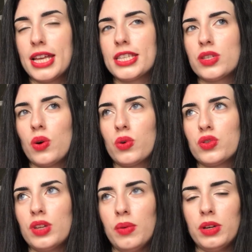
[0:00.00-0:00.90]
So
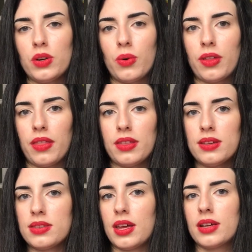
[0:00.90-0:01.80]
today we know that
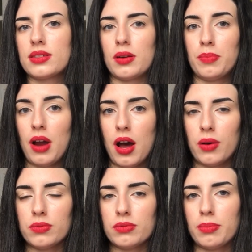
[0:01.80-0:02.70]
these things are
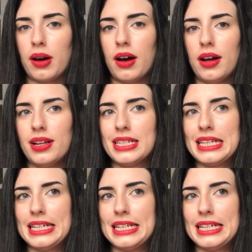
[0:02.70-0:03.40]
brown, but he